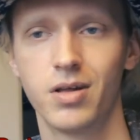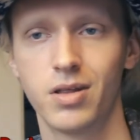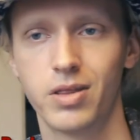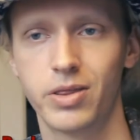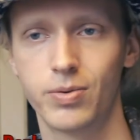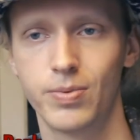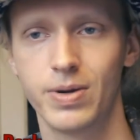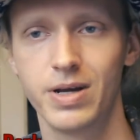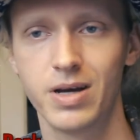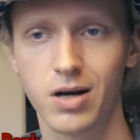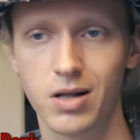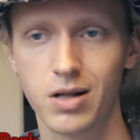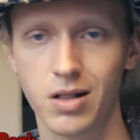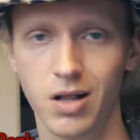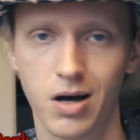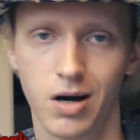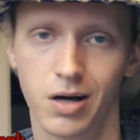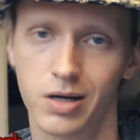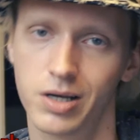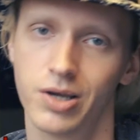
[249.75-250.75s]
3
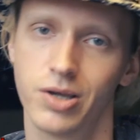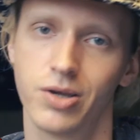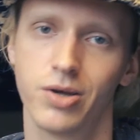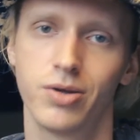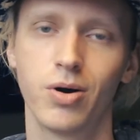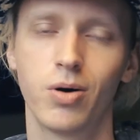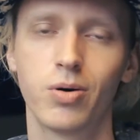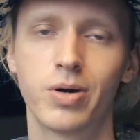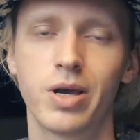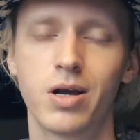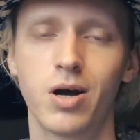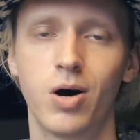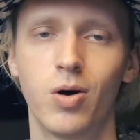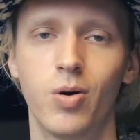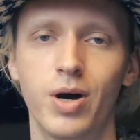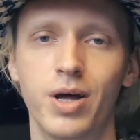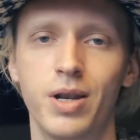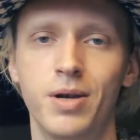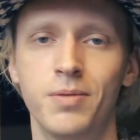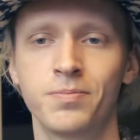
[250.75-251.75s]
o'clock, Yoyogi
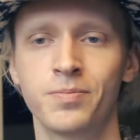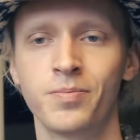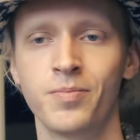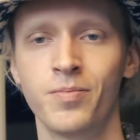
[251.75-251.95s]
Kooen.